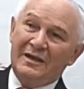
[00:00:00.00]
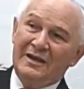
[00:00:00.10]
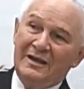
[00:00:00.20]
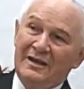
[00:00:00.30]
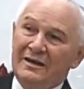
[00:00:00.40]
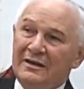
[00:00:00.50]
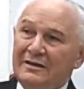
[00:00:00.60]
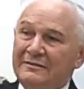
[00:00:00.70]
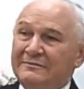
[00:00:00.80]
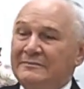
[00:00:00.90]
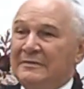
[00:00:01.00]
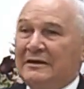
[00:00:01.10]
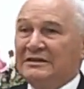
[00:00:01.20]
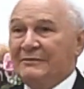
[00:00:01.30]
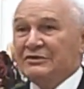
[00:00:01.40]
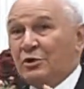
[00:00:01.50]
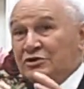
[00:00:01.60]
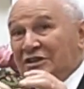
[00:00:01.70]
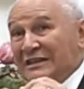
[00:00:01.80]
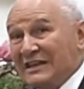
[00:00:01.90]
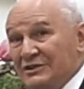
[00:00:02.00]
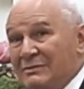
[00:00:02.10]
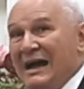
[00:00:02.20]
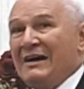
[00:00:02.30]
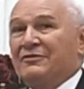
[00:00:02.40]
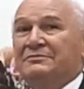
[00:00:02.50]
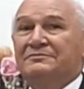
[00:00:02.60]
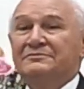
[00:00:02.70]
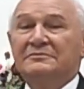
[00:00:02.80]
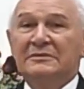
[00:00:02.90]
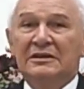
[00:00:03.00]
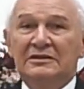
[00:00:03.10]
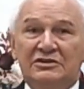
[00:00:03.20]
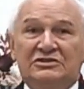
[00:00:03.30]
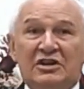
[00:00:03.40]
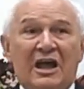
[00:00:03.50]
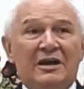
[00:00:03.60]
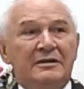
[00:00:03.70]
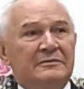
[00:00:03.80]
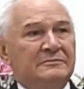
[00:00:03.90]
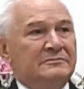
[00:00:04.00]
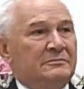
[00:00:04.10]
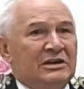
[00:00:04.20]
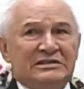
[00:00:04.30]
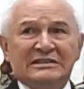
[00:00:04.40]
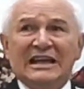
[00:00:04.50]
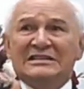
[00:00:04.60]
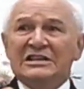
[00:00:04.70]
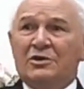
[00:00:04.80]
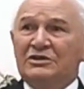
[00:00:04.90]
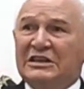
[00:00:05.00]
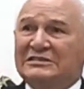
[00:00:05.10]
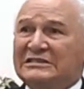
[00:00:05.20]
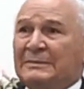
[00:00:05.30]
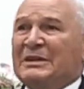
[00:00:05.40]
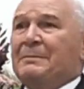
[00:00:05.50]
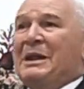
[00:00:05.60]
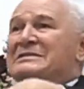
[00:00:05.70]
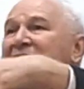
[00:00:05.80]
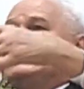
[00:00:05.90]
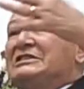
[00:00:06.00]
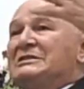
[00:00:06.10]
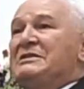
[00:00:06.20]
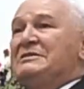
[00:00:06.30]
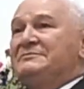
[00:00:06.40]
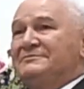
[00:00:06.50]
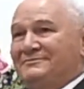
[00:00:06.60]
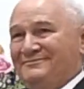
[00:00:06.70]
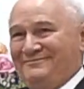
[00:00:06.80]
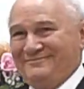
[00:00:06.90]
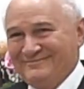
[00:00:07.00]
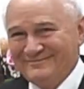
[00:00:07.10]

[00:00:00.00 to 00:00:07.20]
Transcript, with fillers: Oh Lord, I'm here. He was hiding behind a tree. And then God said, Why are you hiding?